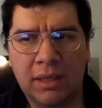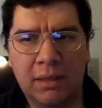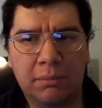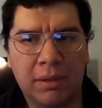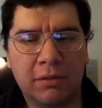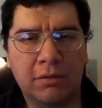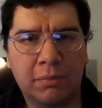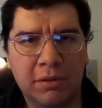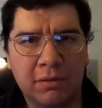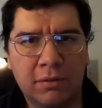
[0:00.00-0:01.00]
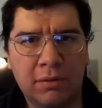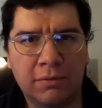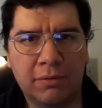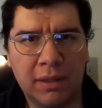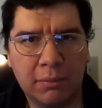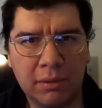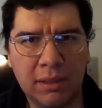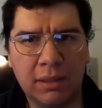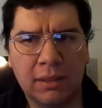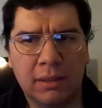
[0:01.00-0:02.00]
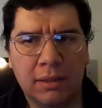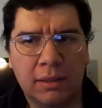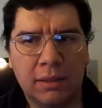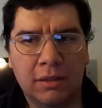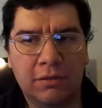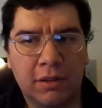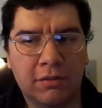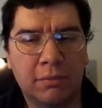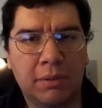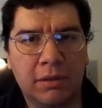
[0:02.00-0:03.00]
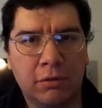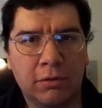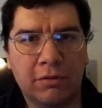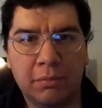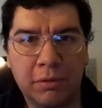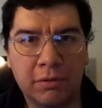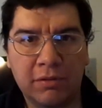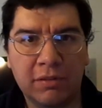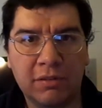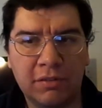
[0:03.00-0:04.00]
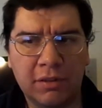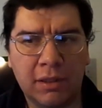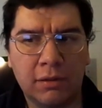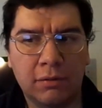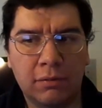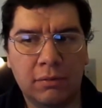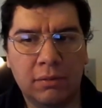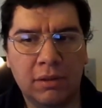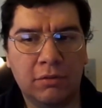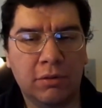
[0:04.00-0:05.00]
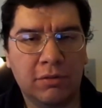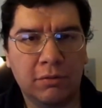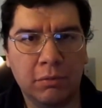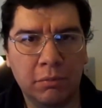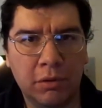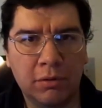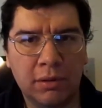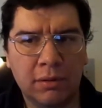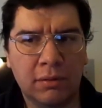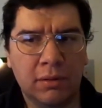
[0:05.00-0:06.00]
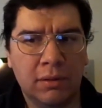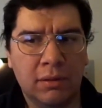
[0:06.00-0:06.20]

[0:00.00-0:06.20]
came back to visit the family and talks about her experience as a child and trusts Ramona